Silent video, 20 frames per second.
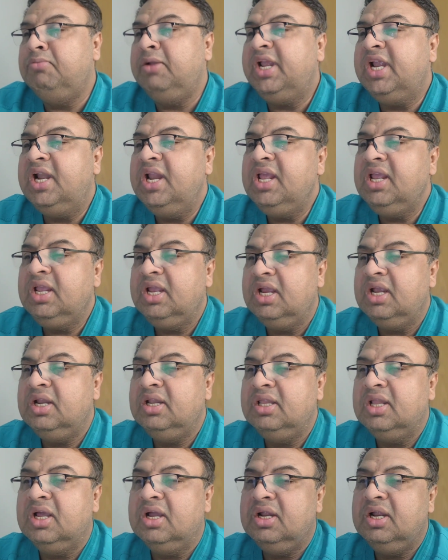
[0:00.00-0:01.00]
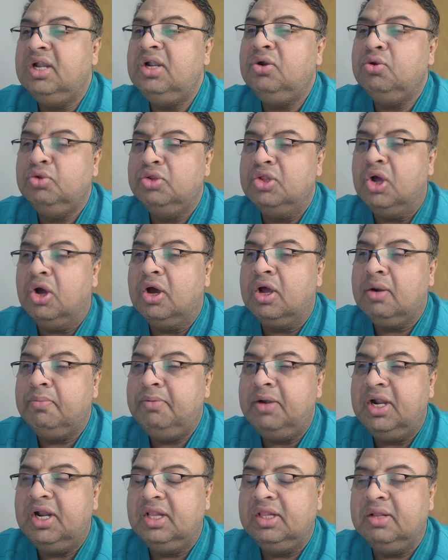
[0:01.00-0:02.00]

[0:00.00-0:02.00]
bleeding into the orbit,